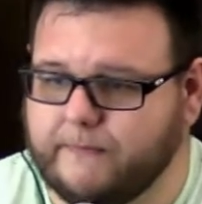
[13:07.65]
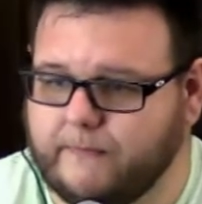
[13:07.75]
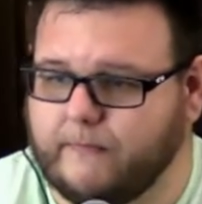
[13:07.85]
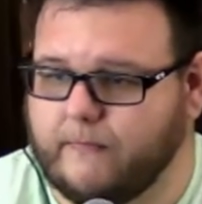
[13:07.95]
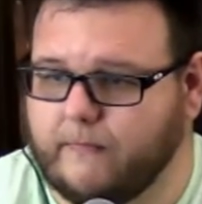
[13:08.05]

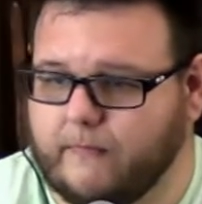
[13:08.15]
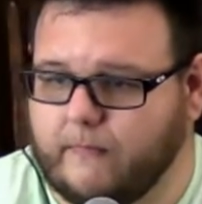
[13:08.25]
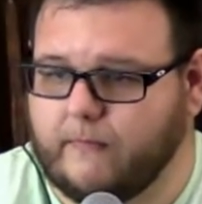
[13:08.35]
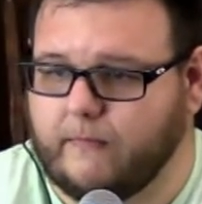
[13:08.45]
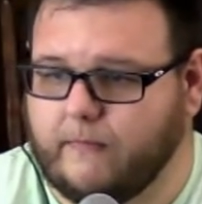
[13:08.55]

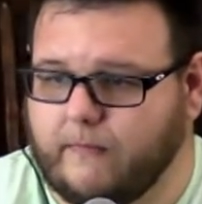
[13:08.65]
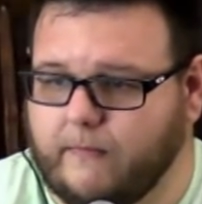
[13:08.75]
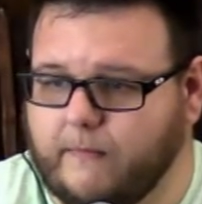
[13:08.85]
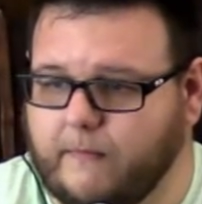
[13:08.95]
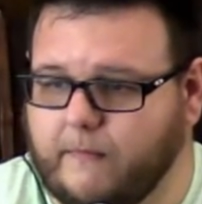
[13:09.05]

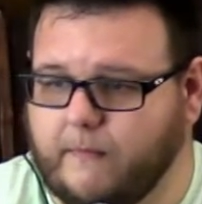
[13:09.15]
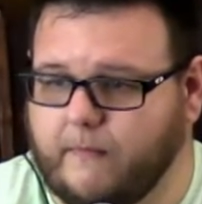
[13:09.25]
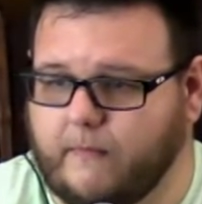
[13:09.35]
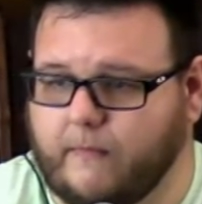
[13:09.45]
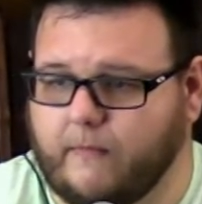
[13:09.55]

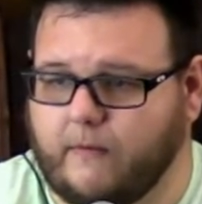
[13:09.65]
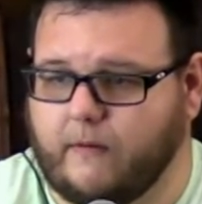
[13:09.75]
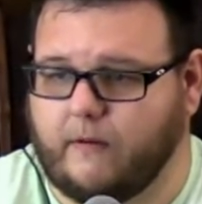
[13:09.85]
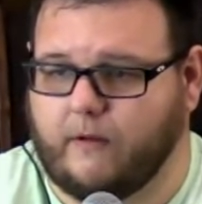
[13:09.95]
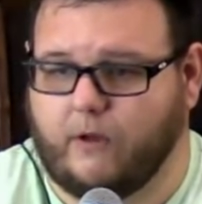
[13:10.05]

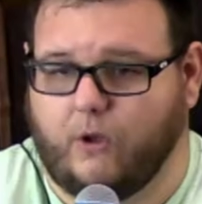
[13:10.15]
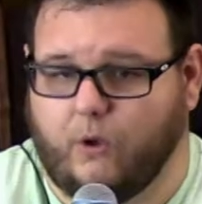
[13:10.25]
(silence)